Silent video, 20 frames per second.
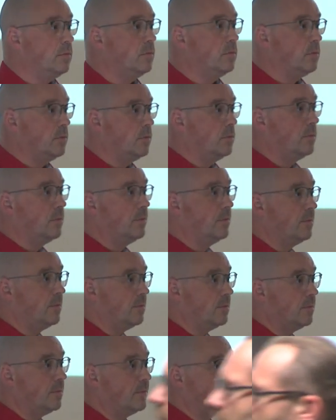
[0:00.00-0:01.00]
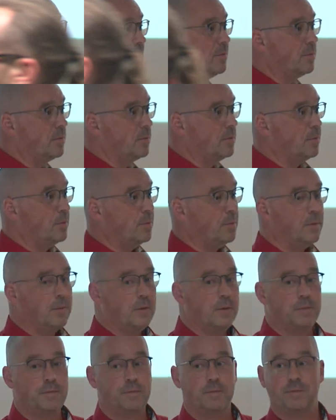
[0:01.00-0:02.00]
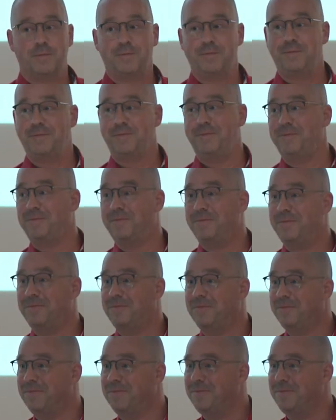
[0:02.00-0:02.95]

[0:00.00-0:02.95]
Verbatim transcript: interested persons can look into the Twitter.